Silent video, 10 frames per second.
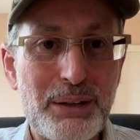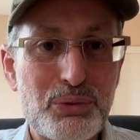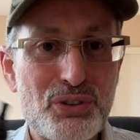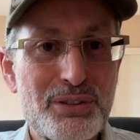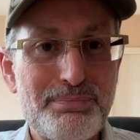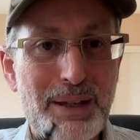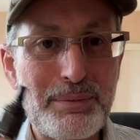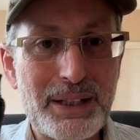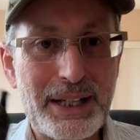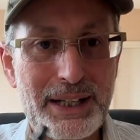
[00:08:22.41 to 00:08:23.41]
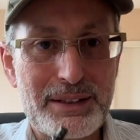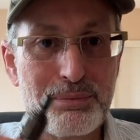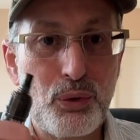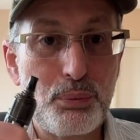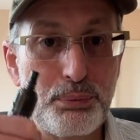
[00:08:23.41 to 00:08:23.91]
I would just maybe get it
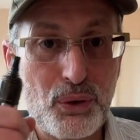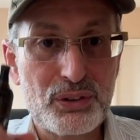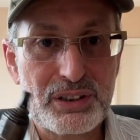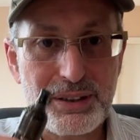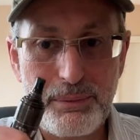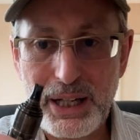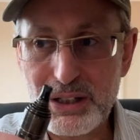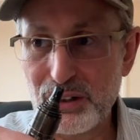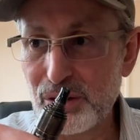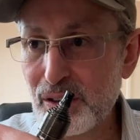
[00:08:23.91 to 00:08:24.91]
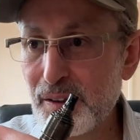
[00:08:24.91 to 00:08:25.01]
more bolder tobacco.